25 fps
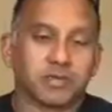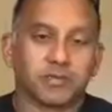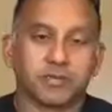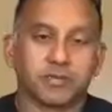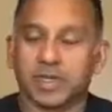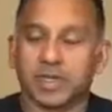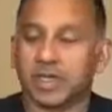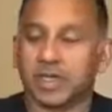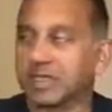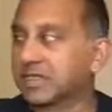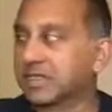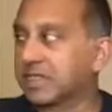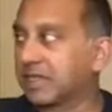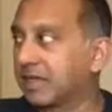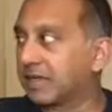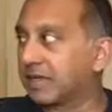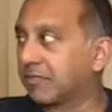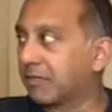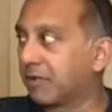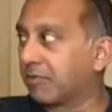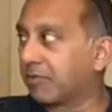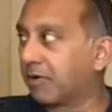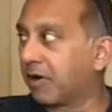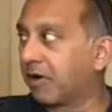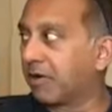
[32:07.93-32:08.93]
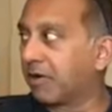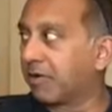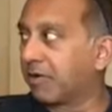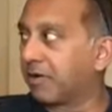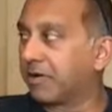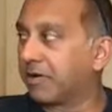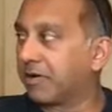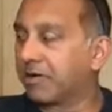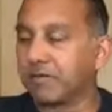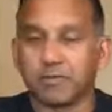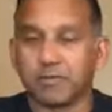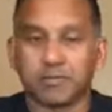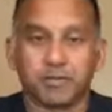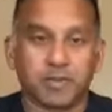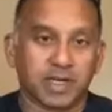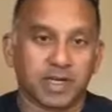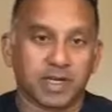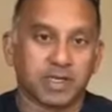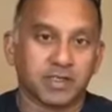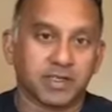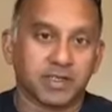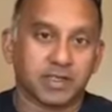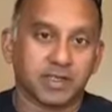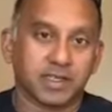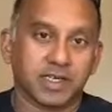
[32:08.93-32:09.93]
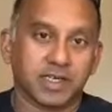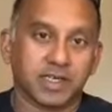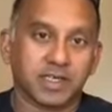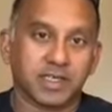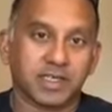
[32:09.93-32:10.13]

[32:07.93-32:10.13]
PSA. We wrote our own back in the day.